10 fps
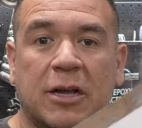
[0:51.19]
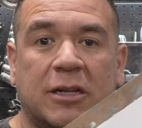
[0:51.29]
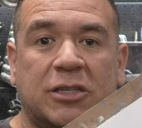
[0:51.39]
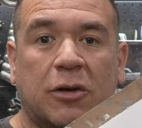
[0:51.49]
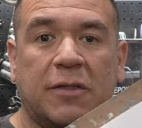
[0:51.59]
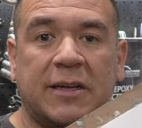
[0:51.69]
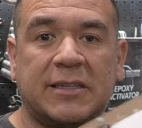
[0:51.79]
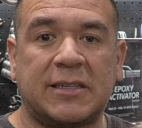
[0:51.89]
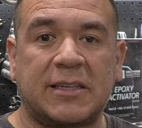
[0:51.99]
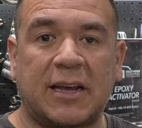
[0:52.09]
So
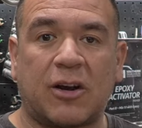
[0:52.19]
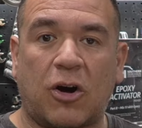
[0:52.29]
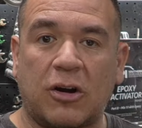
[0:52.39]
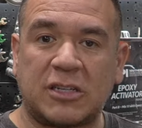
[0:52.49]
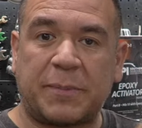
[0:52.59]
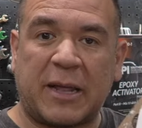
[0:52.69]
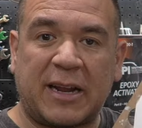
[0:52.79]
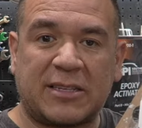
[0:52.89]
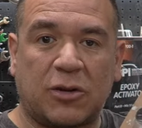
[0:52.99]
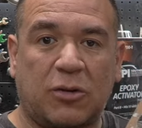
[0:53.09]
this is like an artist palette,
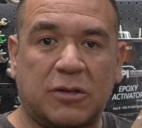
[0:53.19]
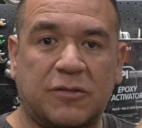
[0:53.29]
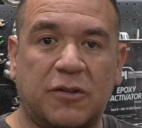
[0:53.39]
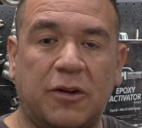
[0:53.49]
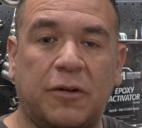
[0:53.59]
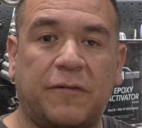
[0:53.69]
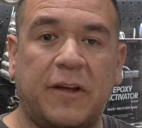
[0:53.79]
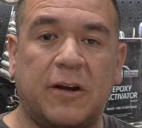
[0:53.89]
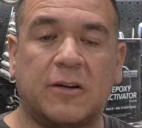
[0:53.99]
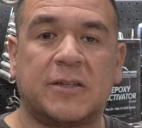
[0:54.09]
has the holes for your
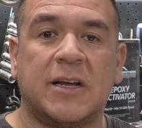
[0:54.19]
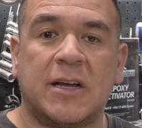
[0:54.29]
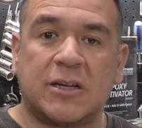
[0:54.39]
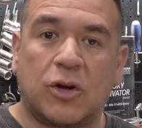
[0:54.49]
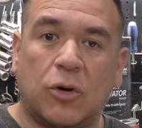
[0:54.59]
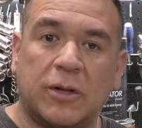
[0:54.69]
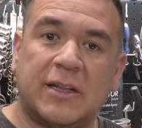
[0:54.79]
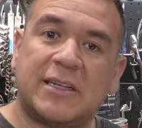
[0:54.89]
fingers to hold it.